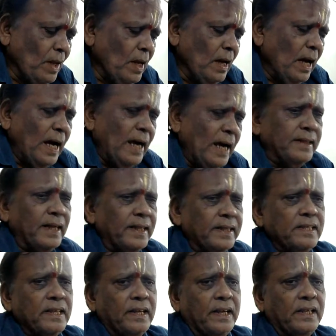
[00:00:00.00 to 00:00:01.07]
And that is the
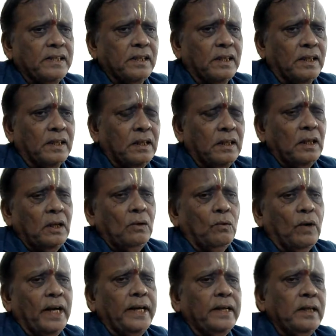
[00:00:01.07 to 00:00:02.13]
reason
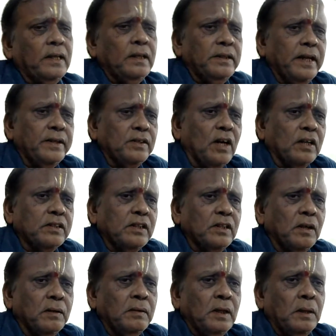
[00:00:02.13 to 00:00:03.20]
why the doctrine
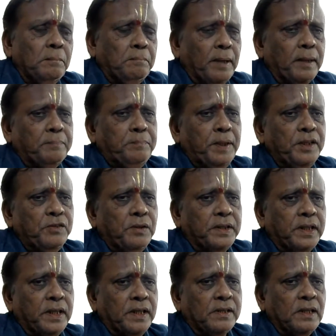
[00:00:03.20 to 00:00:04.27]
of
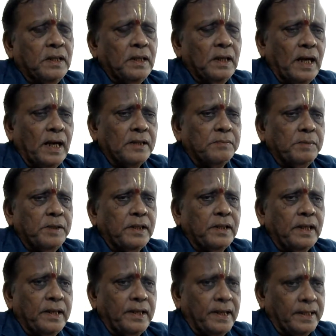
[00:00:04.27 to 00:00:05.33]
perpetuities has been
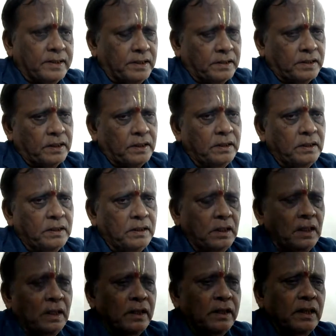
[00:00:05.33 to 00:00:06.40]
enacted.
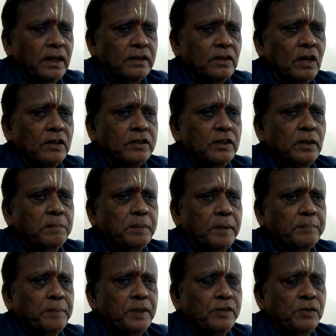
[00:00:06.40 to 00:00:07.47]
Here, doctrine of
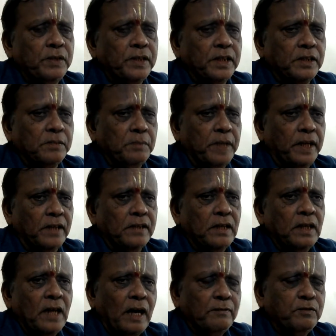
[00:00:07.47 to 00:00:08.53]
perpetuities means,
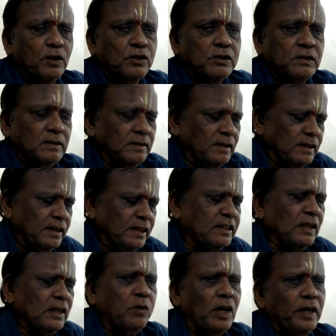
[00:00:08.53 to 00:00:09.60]
of course, this is a
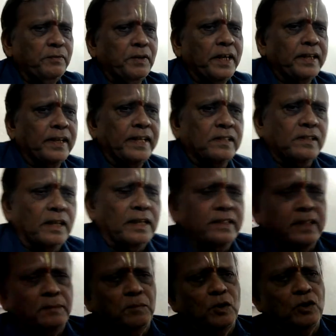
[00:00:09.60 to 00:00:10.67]
qualified right, sir. I think
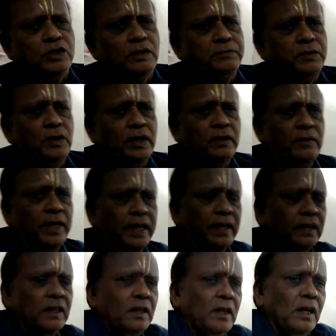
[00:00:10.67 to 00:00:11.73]
most of you are aware
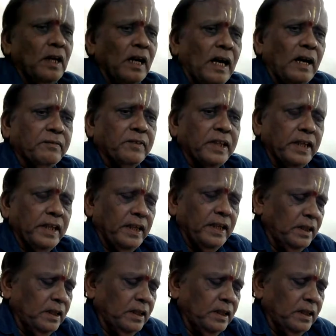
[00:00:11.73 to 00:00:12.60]
of the